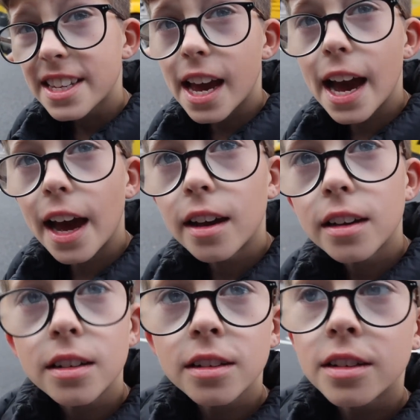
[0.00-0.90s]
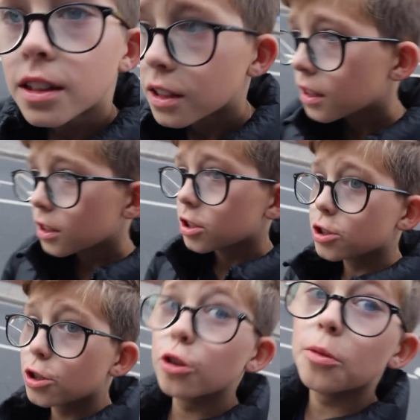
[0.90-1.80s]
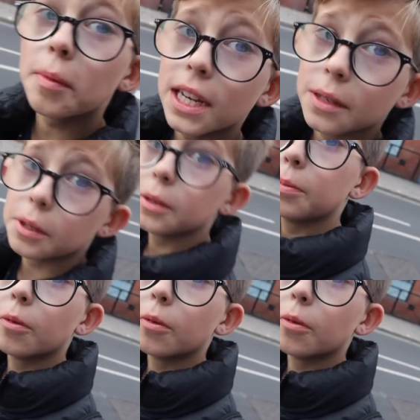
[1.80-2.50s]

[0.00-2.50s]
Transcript: Yeah. Too many people.